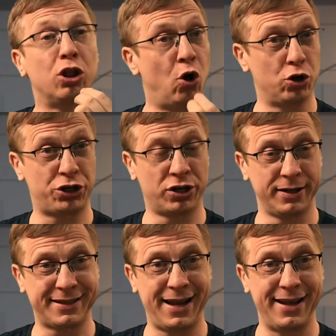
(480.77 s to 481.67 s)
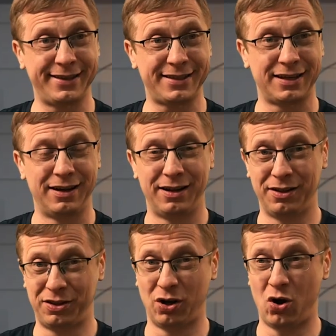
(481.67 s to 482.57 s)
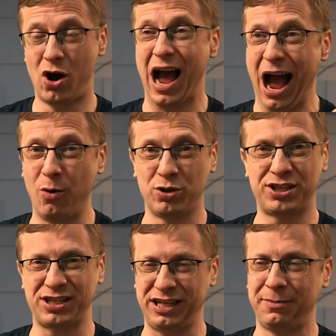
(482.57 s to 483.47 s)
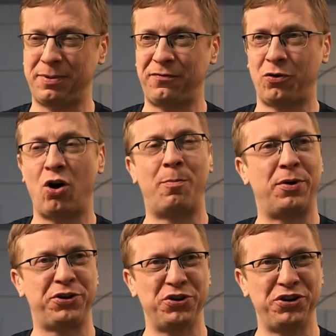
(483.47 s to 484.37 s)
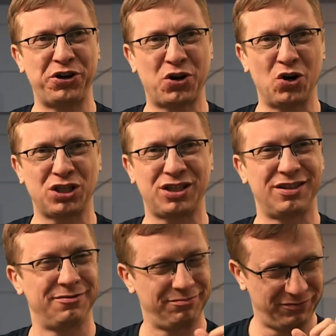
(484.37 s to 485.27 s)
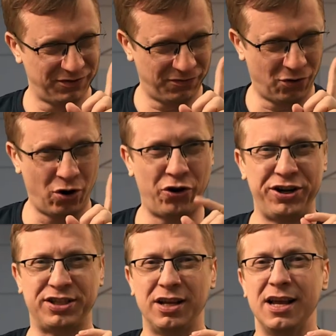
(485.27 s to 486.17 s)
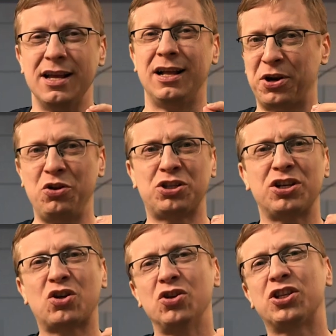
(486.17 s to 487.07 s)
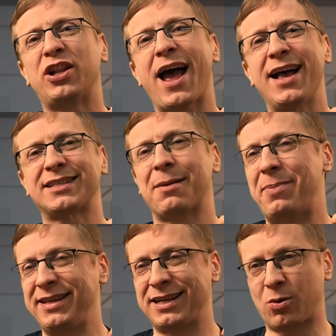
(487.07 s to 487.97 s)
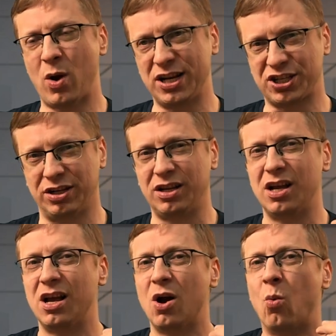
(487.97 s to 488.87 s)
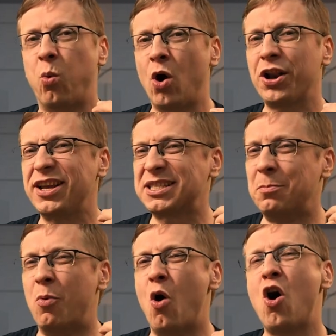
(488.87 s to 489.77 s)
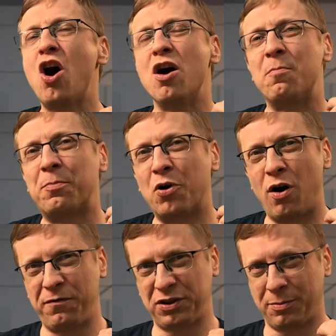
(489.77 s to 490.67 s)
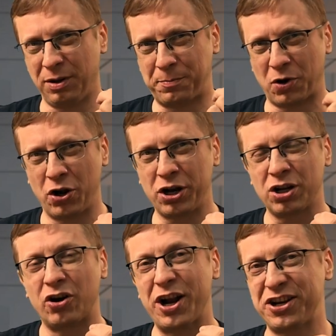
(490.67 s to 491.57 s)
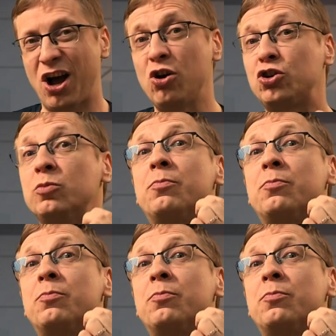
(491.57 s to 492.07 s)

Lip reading: logical sense, though I would still prefer opportunity cost for a reason. Producers constantly ask a basic question: what is more profitable product right now to